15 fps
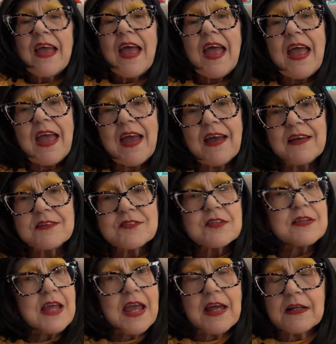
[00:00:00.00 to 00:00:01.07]
And
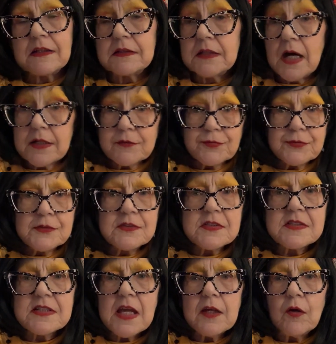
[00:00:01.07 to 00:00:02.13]
they had a lot of food to
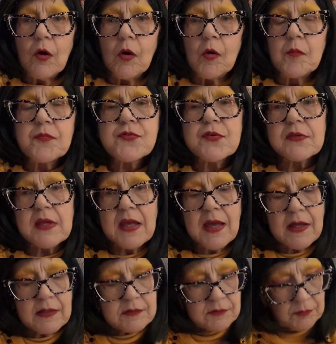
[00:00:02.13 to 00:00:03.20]
take home, so they
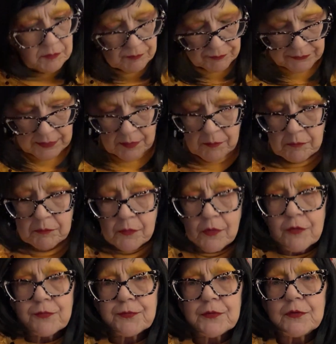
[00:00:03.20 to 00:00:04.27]
had
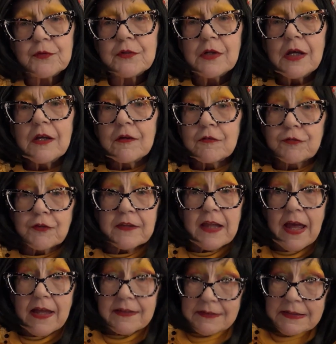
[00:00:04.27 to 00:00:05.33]
more food for
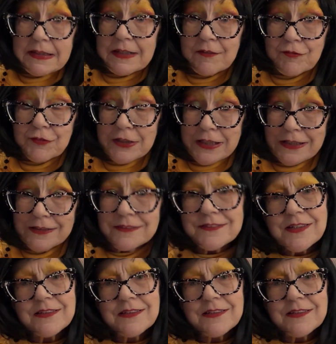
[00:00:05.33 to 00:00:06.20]
that evening.